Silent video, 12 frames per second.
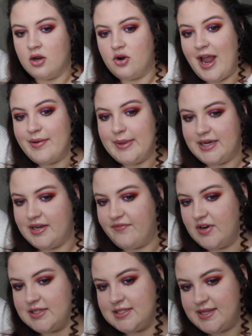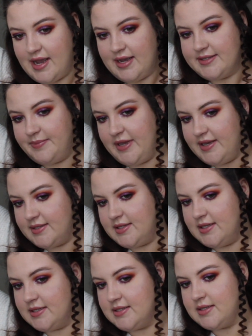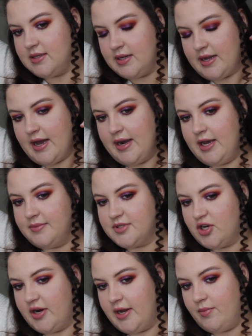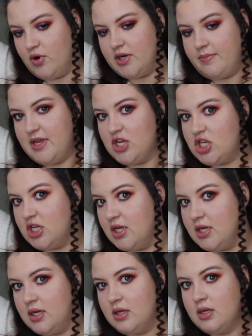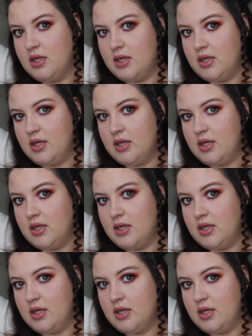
grabbing different size pieces kind of helps create more dimension